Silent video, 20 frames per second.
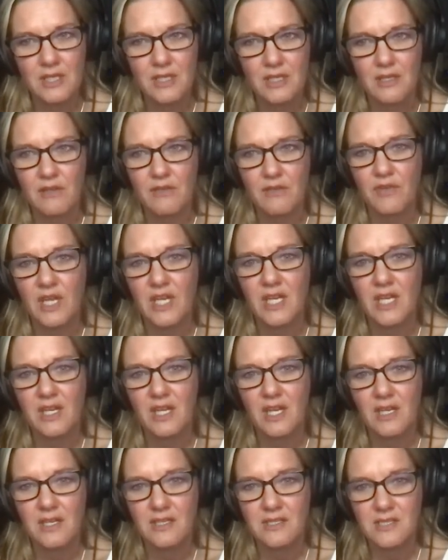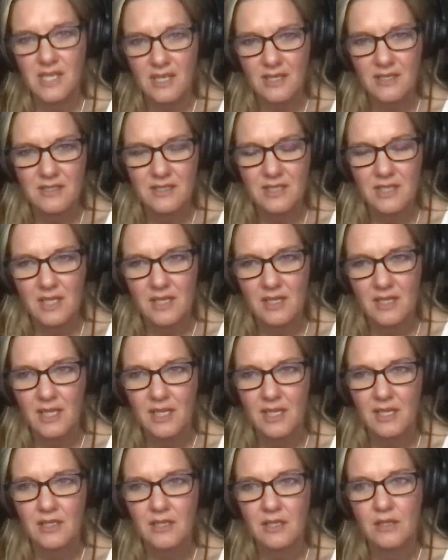And if I didn't get a text that I
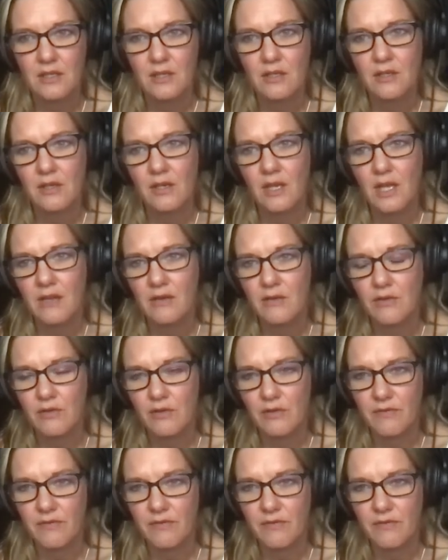liked, and I don't know,